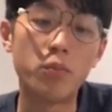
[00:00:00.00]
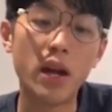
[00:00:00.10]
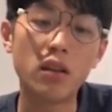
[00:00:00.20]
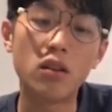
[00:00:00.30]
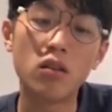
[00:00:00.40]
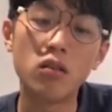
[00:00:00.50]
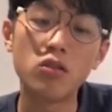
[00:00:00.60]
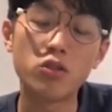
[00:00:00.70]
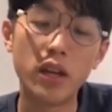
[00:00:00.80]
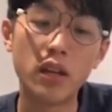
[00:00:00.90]
Practical
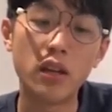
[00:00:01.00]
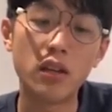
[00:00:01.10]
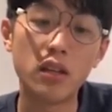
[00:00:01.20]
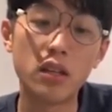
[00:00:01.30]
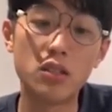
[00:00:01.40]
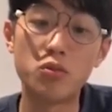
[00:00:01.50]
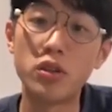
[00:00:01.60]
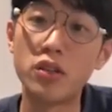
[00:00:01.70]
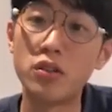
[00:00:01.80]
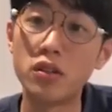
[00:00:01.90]
training is
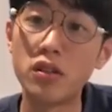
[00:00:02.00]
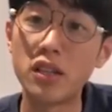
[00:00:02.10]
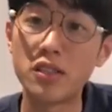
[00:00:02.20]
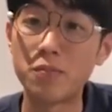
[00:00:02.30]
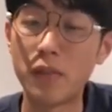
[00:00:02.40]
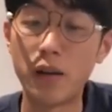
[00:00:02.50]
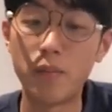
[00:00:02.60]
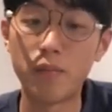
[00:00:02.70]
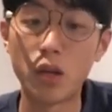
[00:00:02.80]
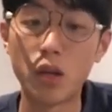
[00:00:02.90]
really good. It's
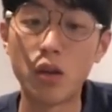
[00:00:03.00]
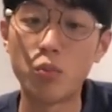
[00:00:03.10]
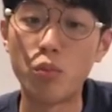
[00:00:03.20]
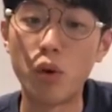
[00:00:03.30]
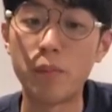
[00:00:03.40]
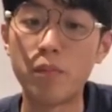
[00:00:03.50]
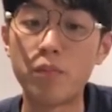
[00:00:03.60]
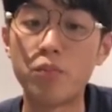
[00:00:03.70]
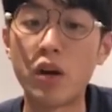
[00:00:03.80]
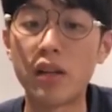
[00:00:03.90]
what
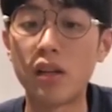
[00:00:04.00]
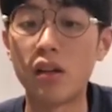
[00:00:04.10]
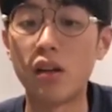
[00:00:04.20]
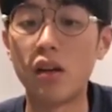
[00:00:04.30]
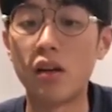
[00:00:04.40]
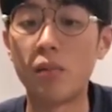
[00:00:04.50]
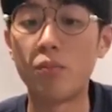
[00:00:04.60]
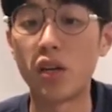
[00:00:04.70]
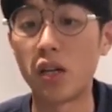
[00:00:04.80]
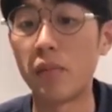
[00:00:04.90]
brought
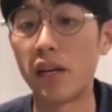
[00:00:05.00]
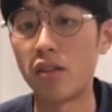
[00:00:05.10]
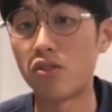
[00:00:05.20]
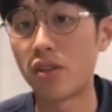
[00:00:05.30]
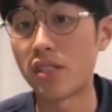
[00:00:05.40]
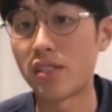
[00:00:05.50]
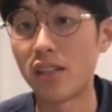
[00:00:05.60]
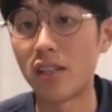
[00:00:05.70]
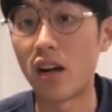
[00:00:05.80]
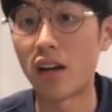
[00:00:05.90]
up my interest
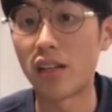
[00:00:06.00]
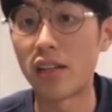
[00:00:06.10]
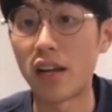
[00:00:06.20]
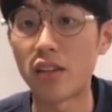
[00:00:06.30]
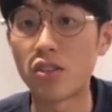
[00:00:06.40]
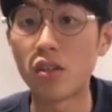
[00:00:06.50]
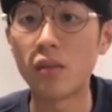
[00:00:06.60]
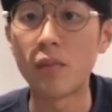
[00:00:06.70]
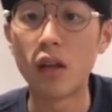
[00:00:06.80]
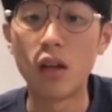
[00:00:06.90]
in
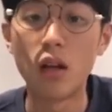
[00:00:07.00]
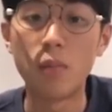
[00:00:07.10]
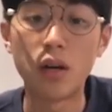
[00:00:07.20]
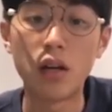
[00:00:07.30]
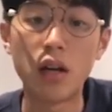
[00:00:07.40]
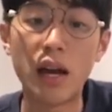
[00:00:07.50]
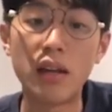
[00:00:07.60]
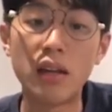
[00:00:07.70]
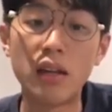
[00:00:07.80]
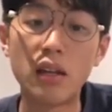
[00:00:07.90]
architecture, but
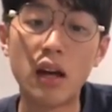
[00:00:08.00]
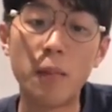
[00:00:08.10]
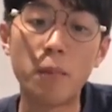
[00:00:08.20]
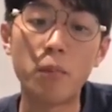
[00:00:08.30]
I need